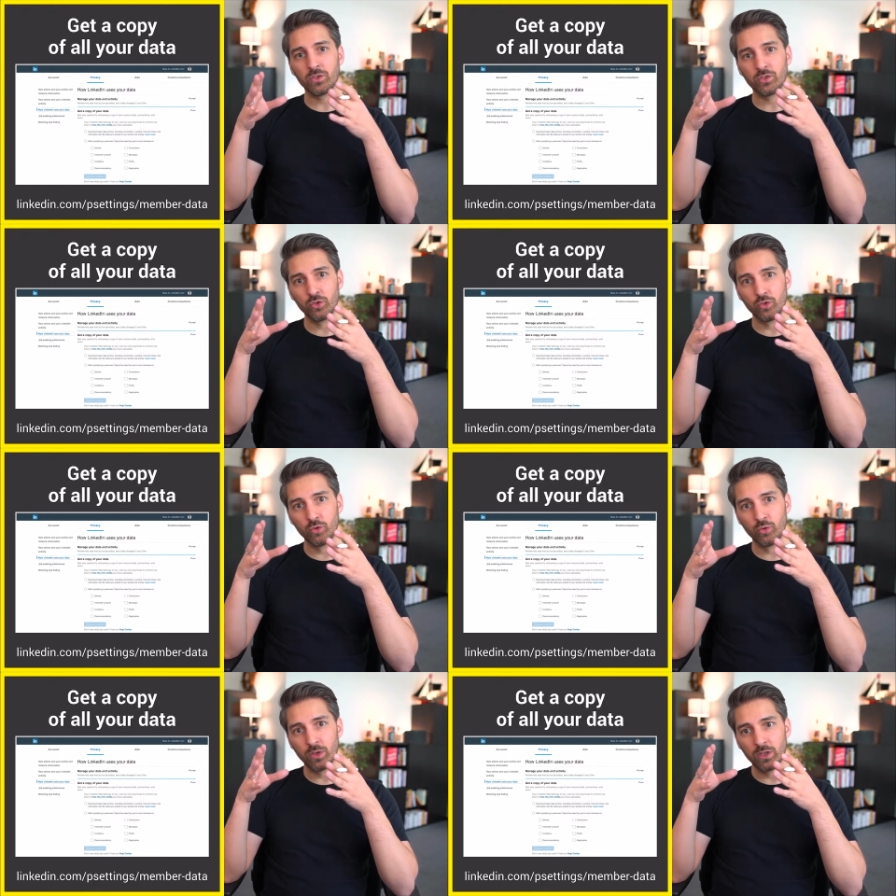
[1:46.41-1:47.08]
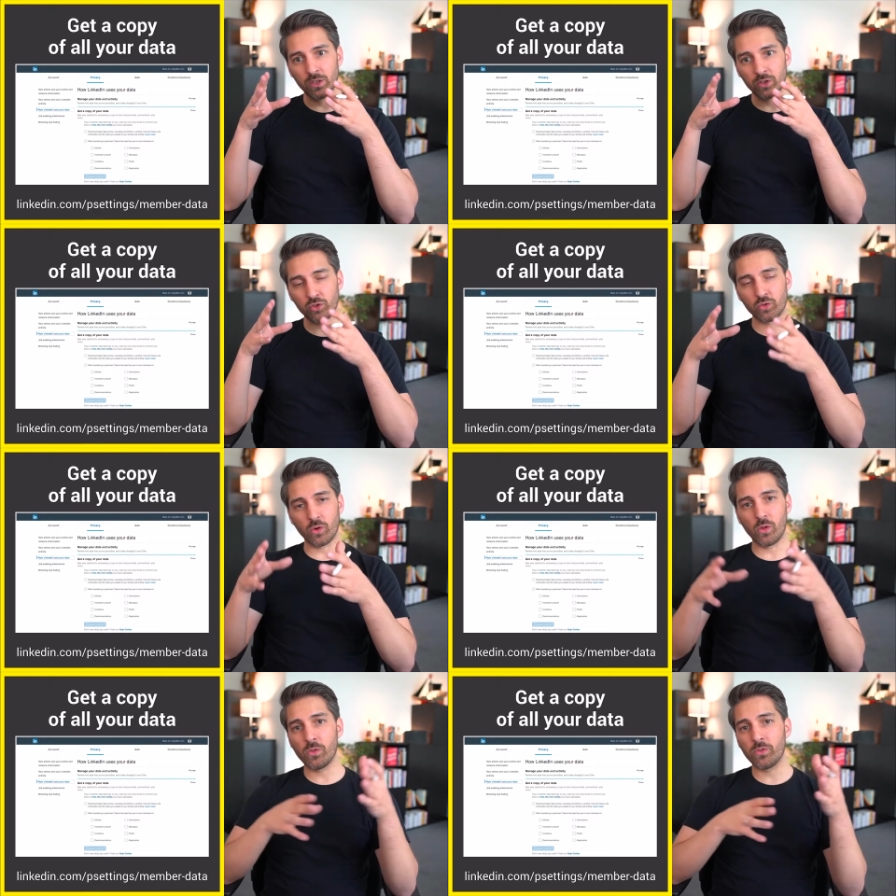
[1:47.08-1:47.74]
to
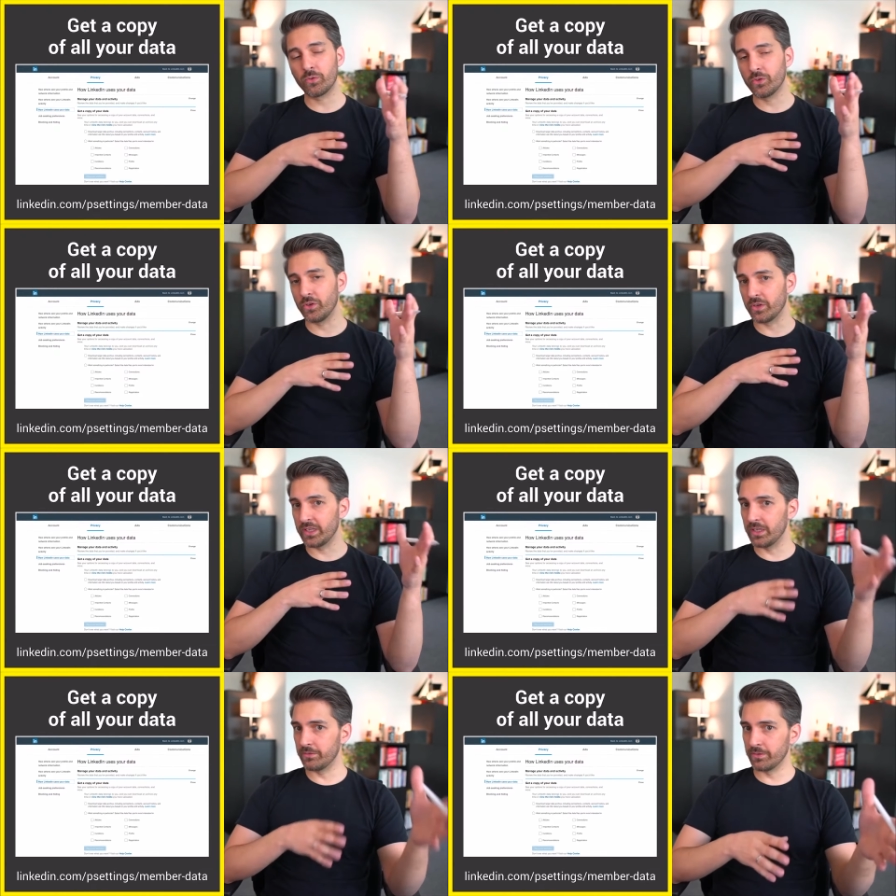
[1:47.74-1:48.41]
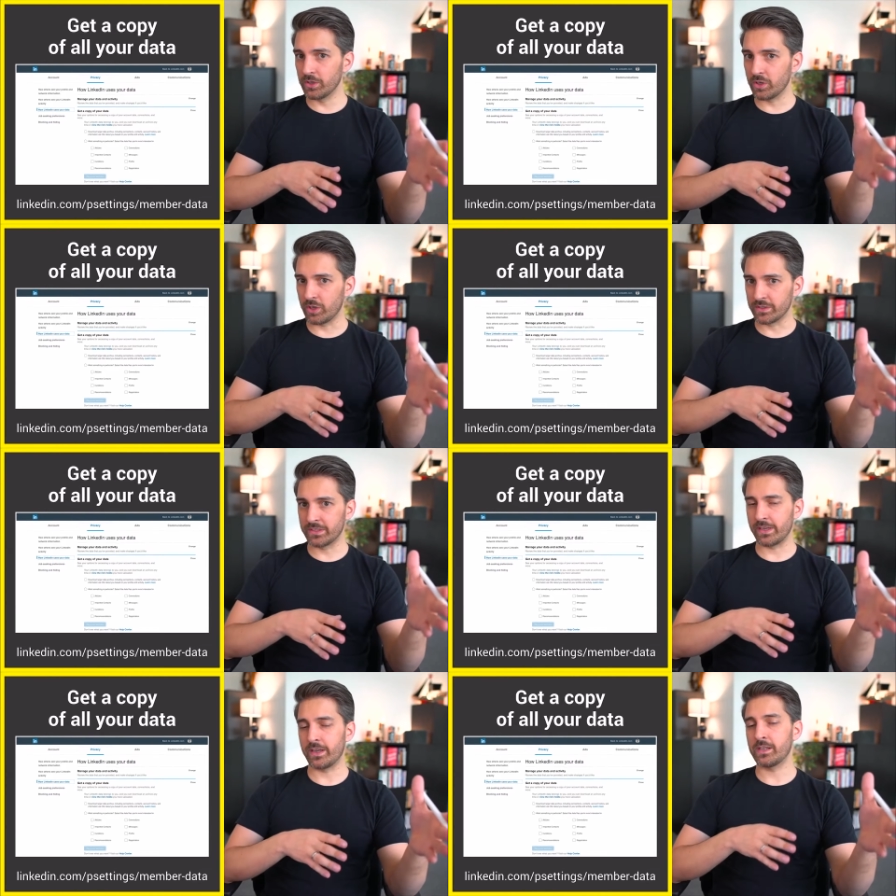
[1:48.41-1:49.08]
crawl through your given
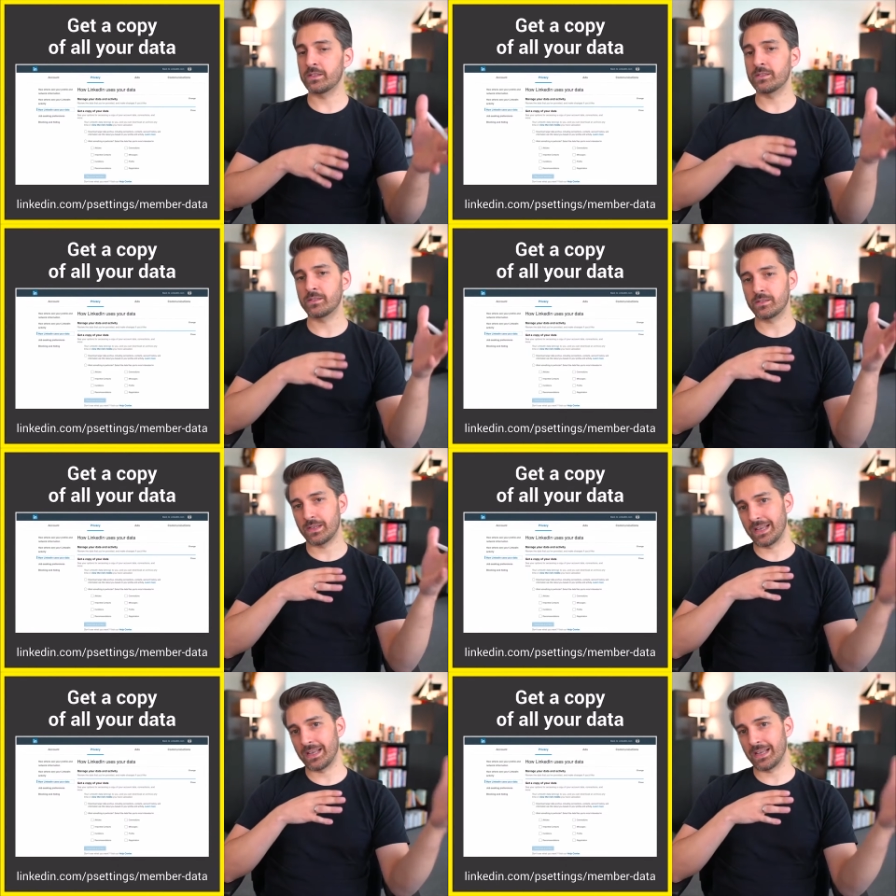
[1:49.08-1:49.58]
contacts